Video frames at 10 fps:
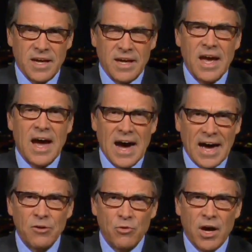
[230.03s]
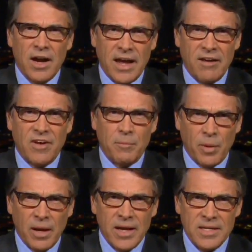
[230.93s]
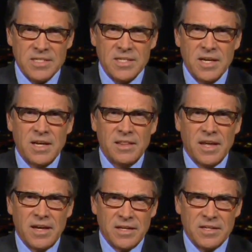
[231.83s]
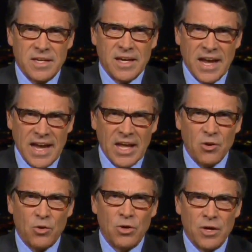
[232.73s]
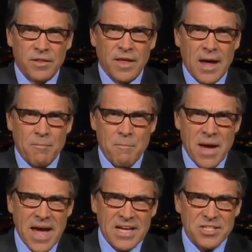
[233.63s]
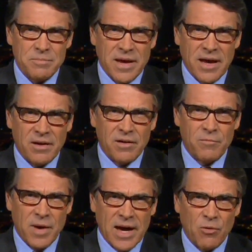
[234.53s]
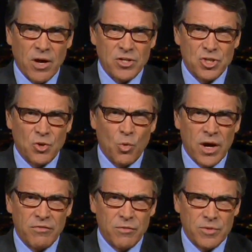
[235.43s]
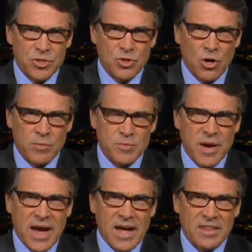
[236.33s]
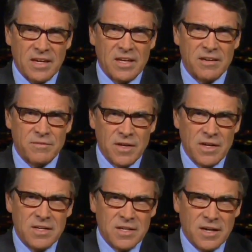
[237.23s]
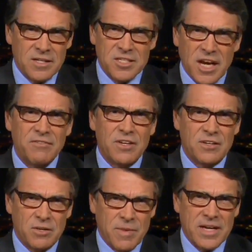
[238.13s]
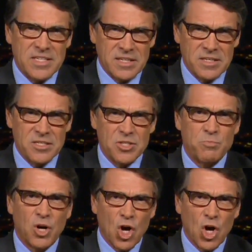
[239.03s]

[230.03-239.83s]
today, I do not have a place that it can handle that mass amount of migration away from a storm's path and give safety to my citizens